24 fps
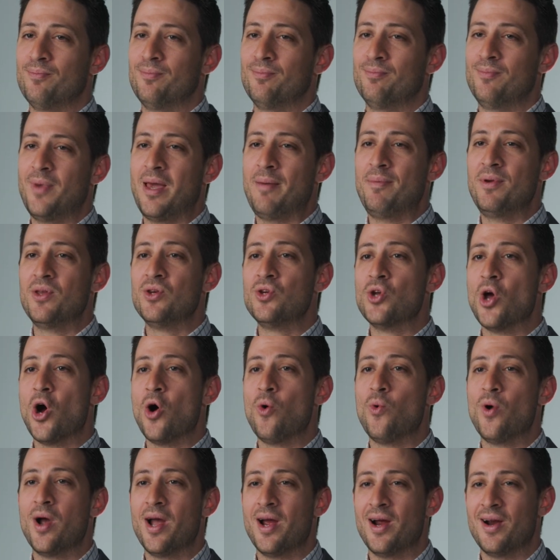Maybe
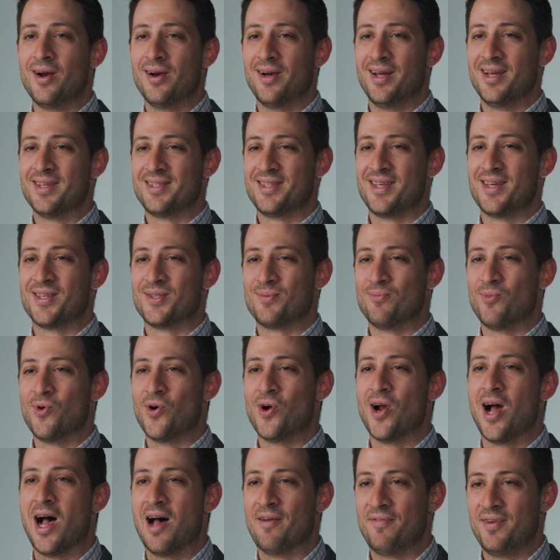nowhere is this more
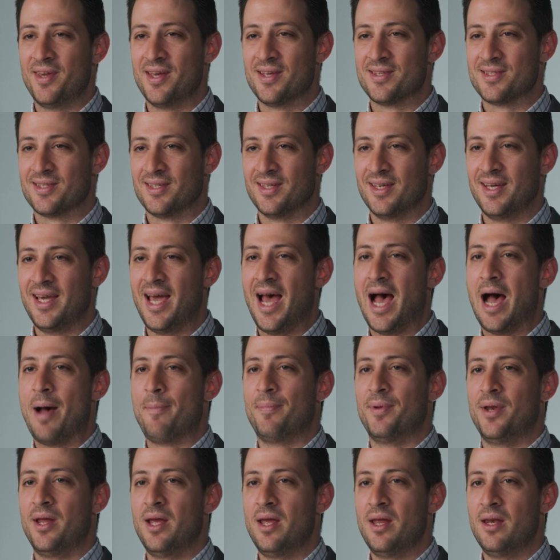obviously
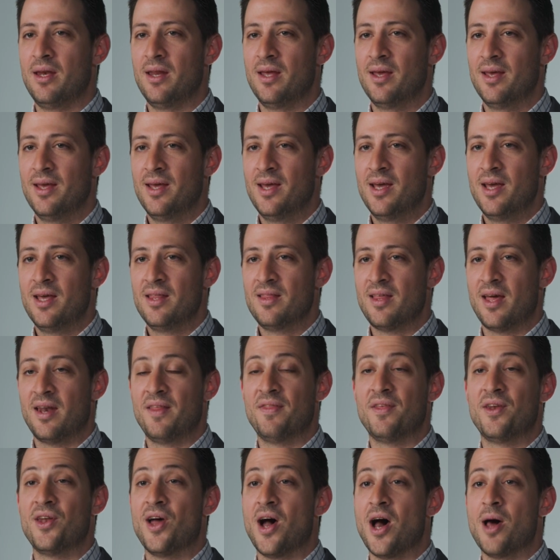happening than in
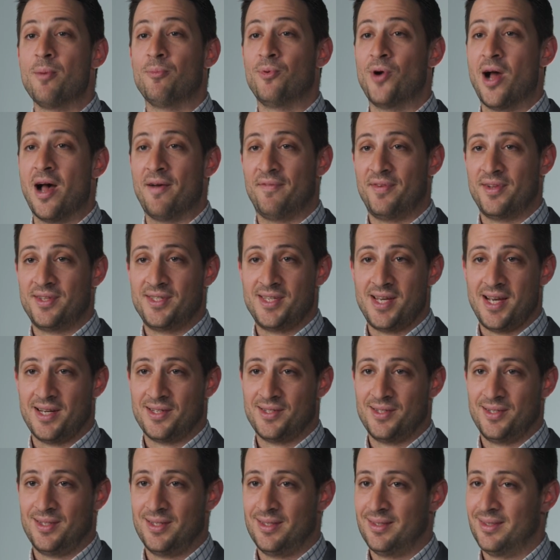the nonprofit
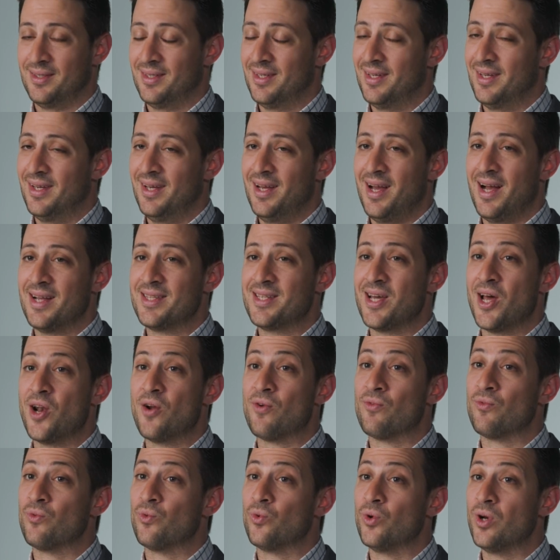sector. A ton
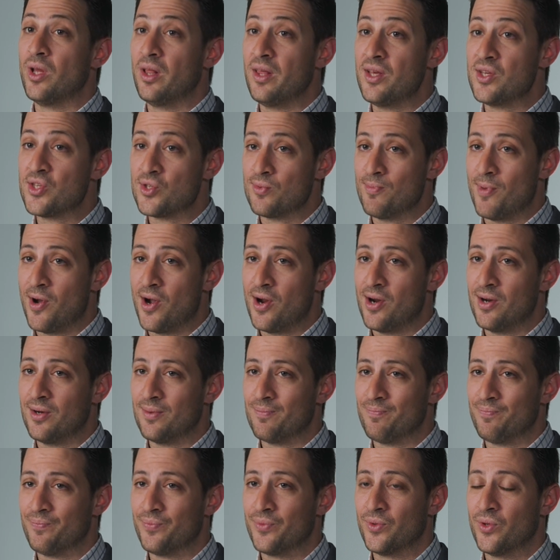of really smart,
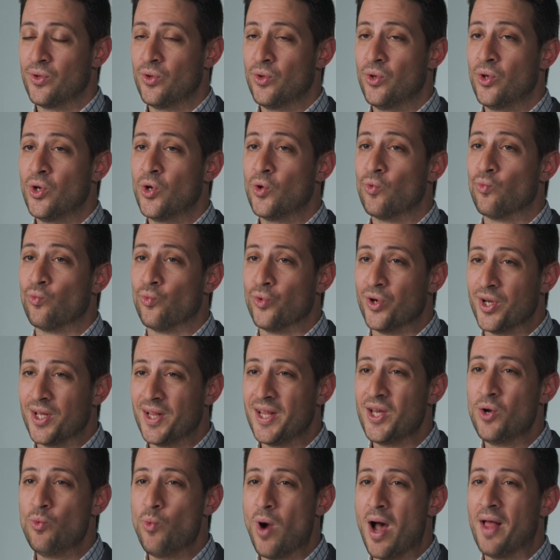
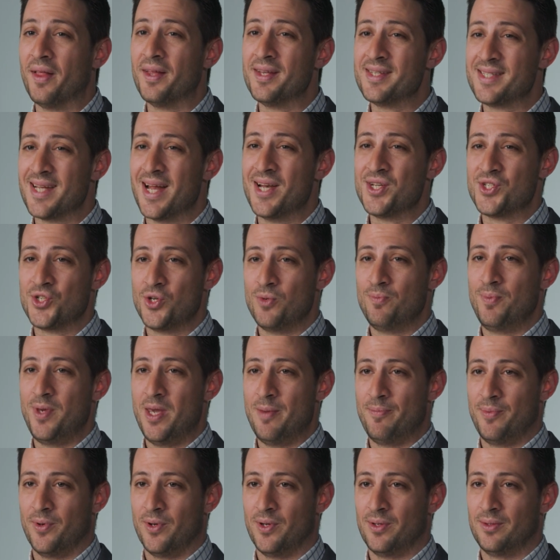really well-intentioned
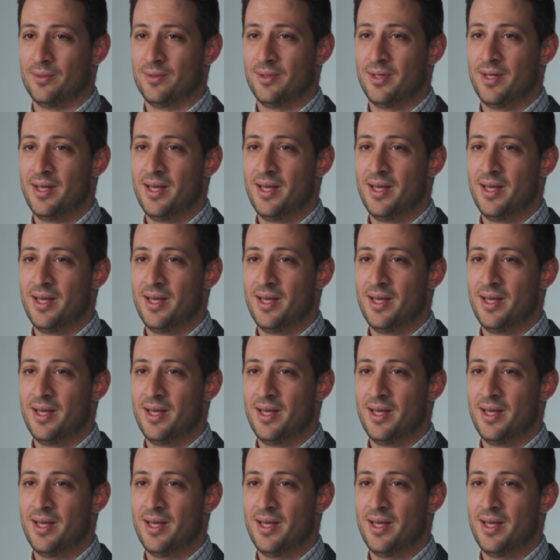people,